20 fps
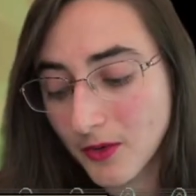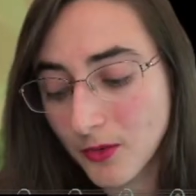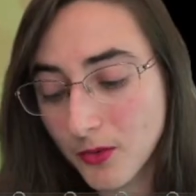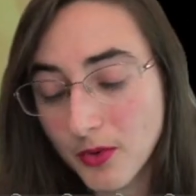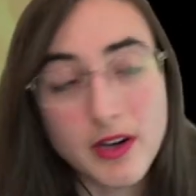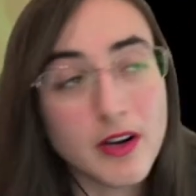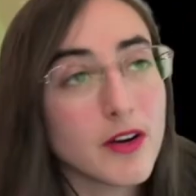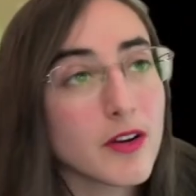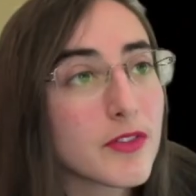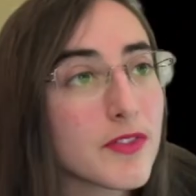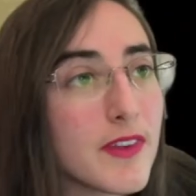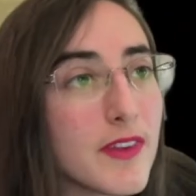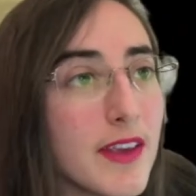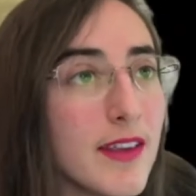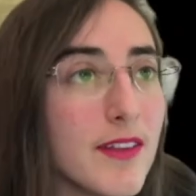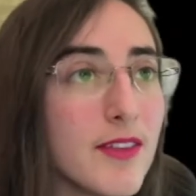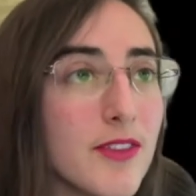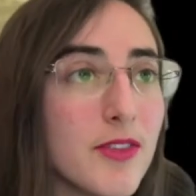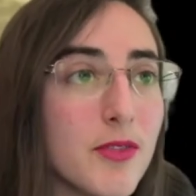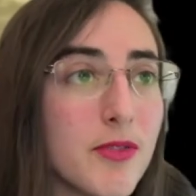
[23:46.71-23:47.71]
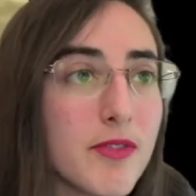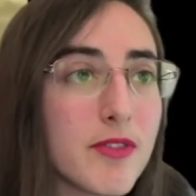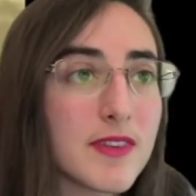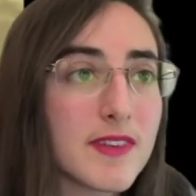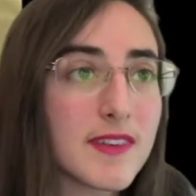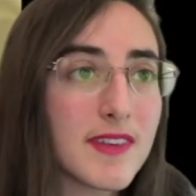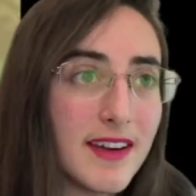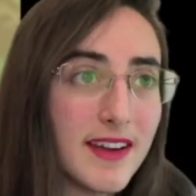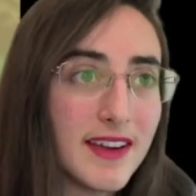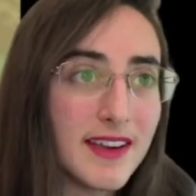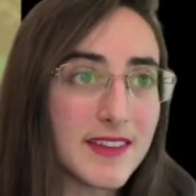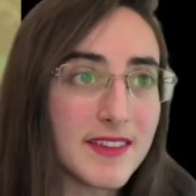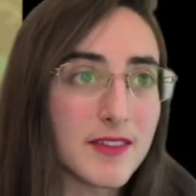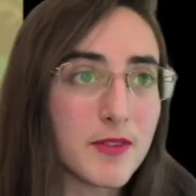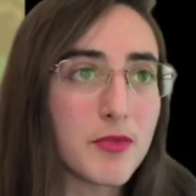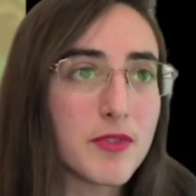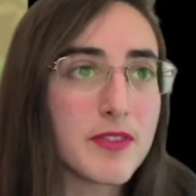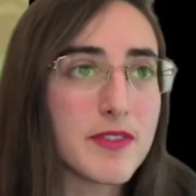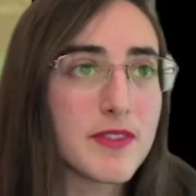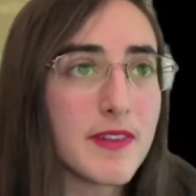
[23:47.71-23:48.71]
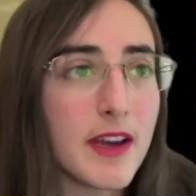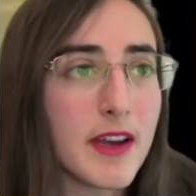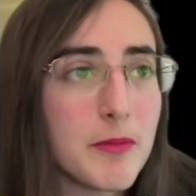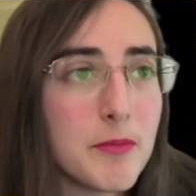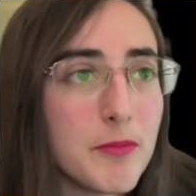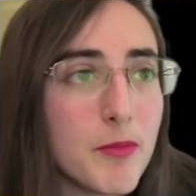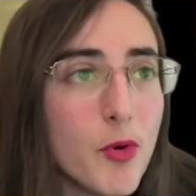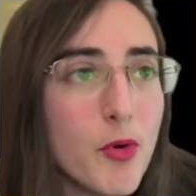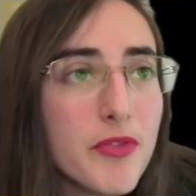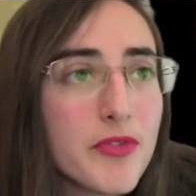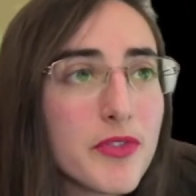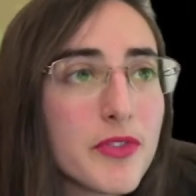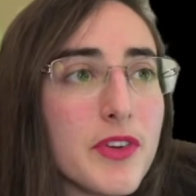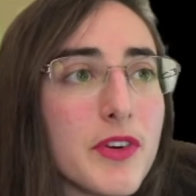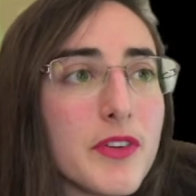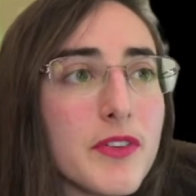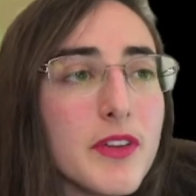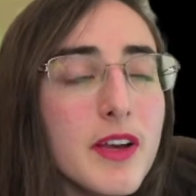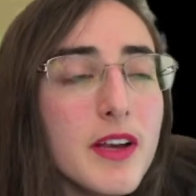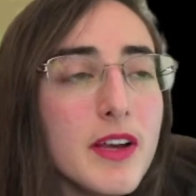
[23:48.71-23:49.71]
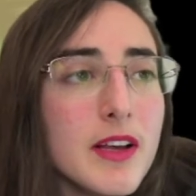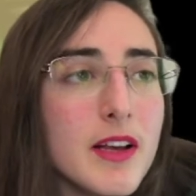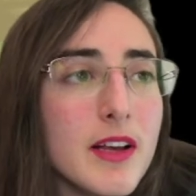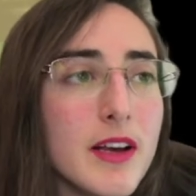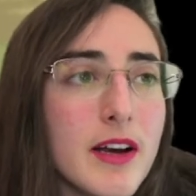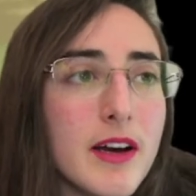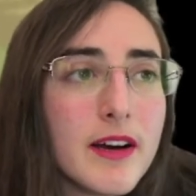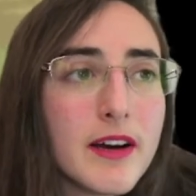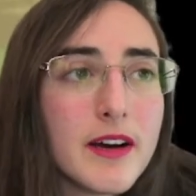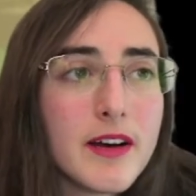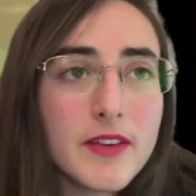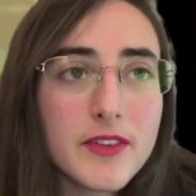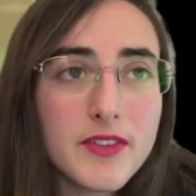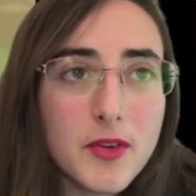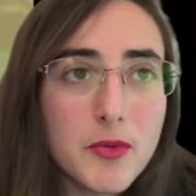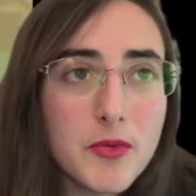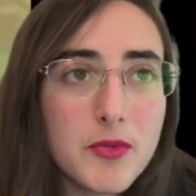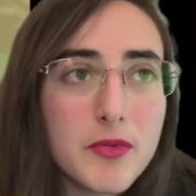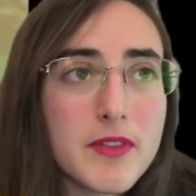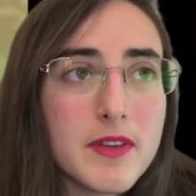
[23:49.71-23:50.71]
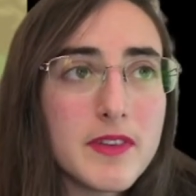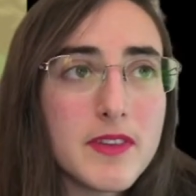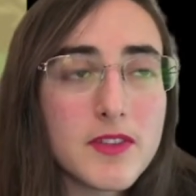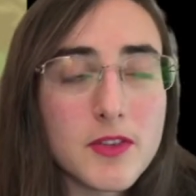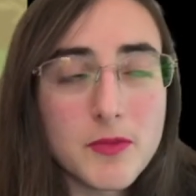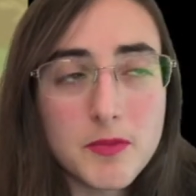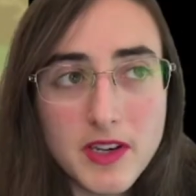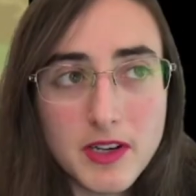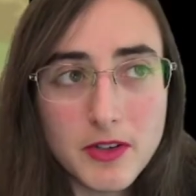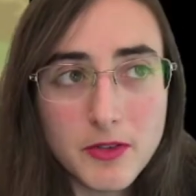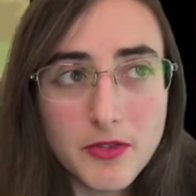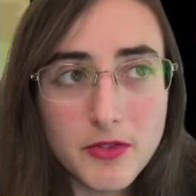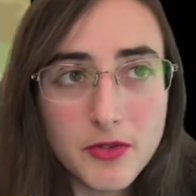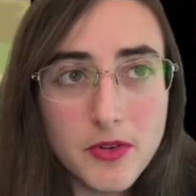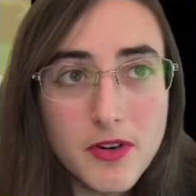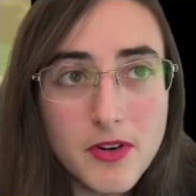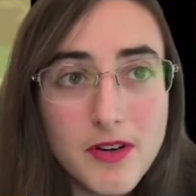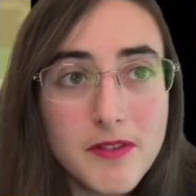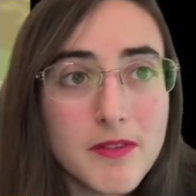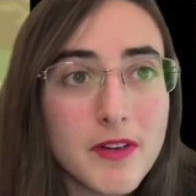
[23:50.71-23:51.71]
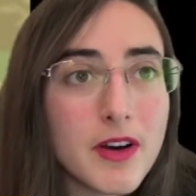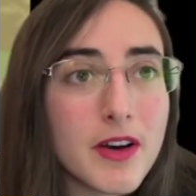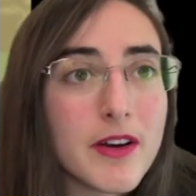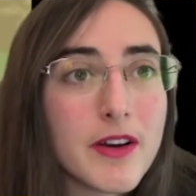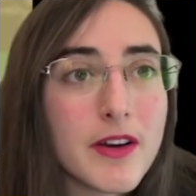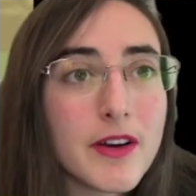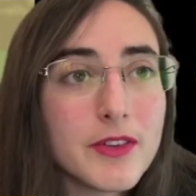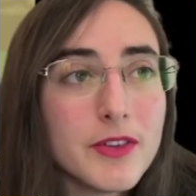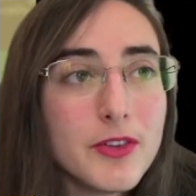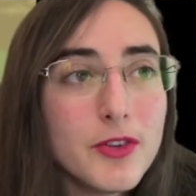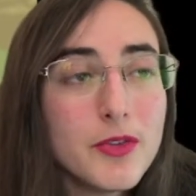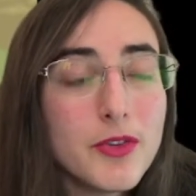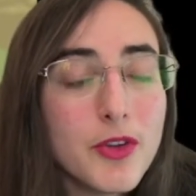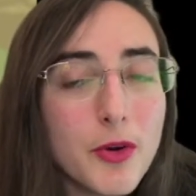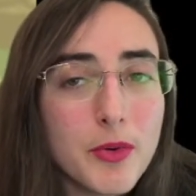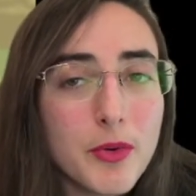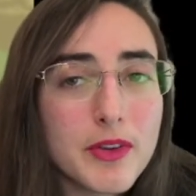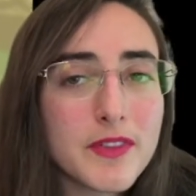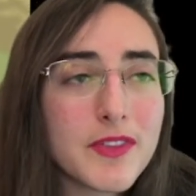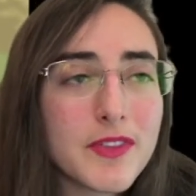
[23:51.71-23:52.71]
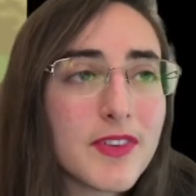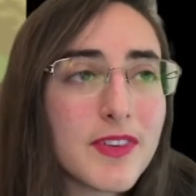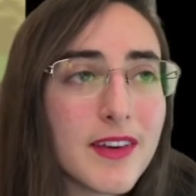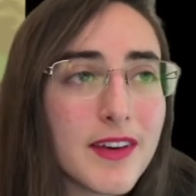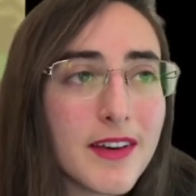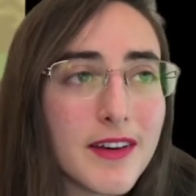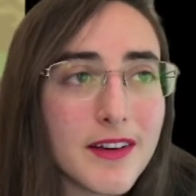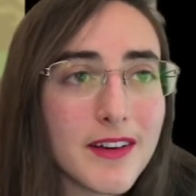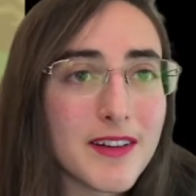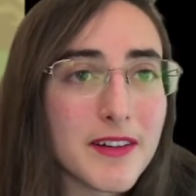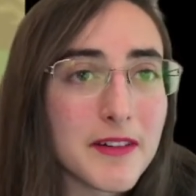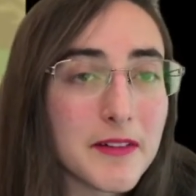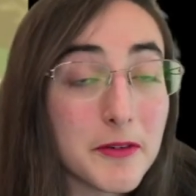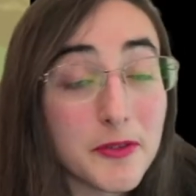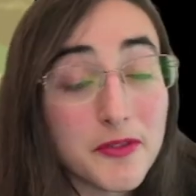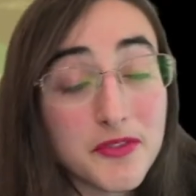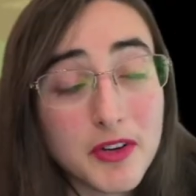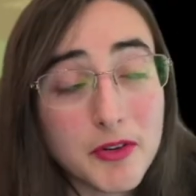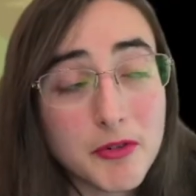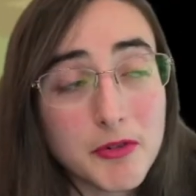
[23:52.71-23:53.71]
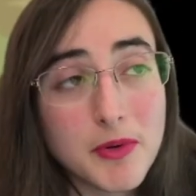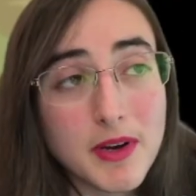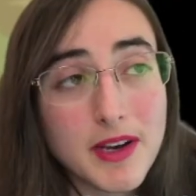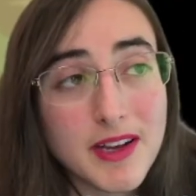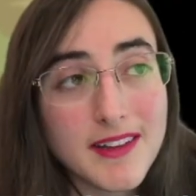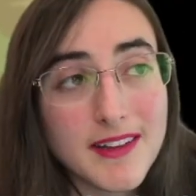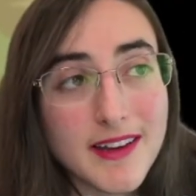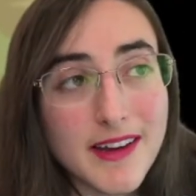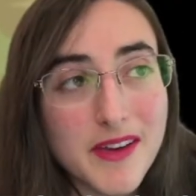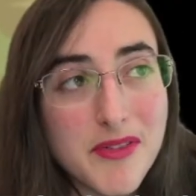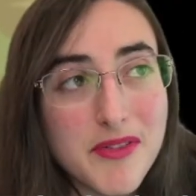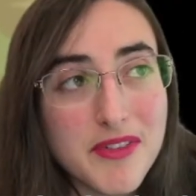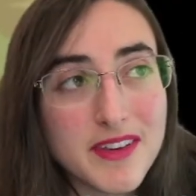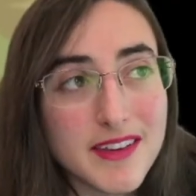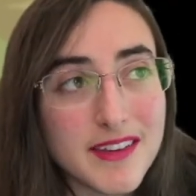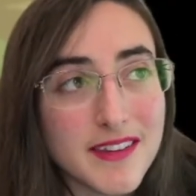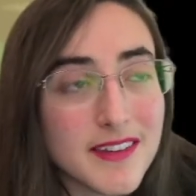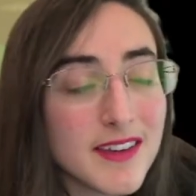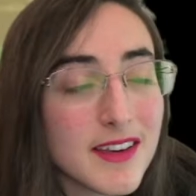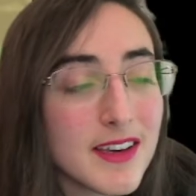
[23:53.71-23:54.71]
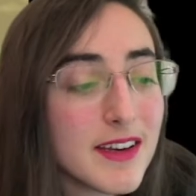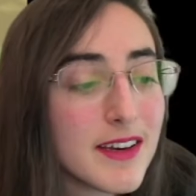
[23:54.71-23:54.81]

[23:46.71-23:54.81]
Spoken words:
We are taking to the skies with Dimorphodon. So this is a pterosaur. You know it very well, I think.